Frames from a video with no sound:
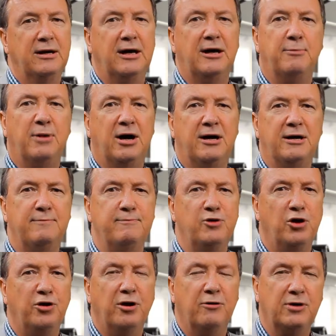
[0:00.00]
I'm
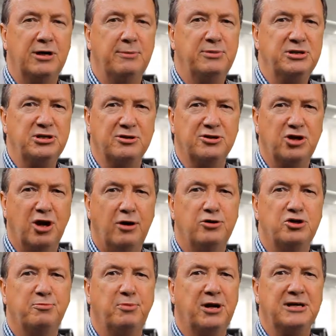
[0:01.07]
not only a business
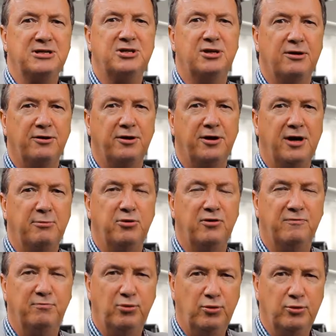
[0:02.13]
coach, but I sit on a number
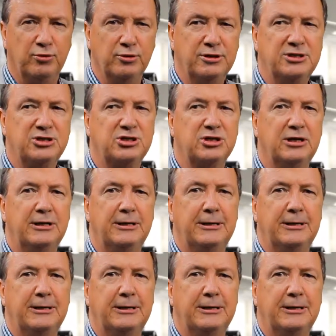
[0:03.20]
of boards,